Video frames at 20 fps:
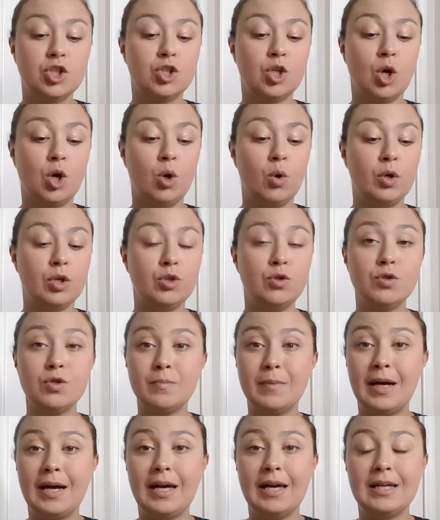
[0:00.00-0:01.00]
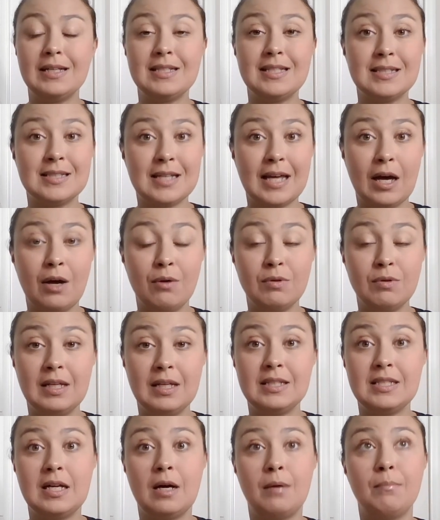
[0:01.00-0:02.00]
So use my discount
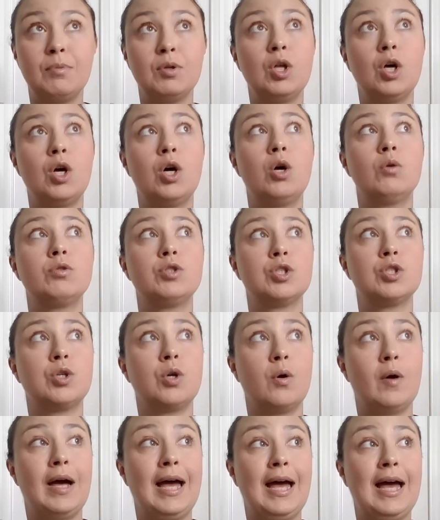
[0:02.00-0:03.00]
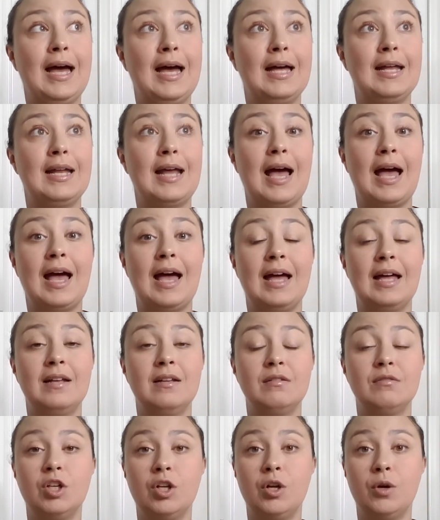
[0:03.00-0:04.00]
link down below to go ahead
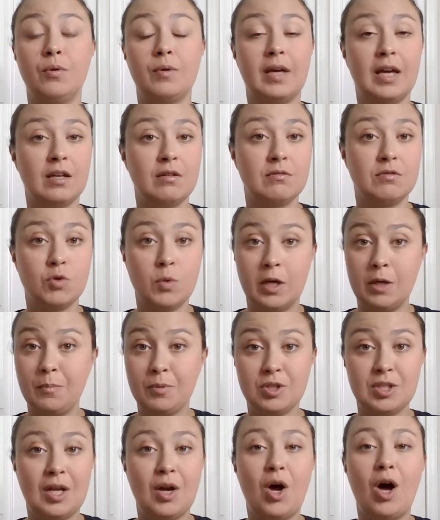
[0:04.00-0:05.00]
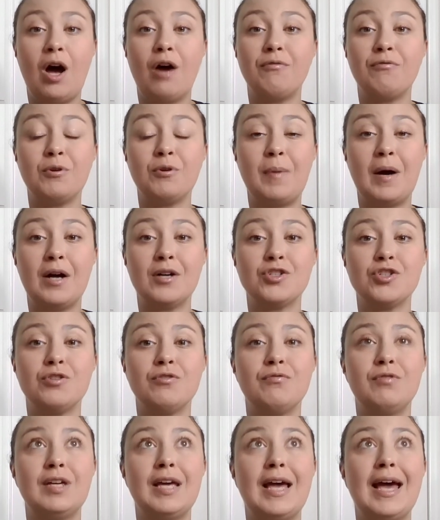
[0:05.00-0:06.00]
and, you know, get twenty percent off your
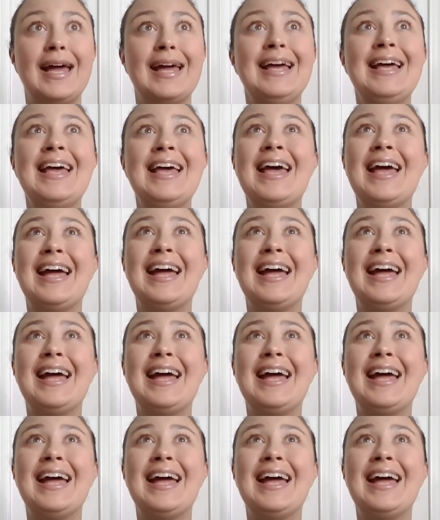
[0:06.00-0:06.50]
Posher V A.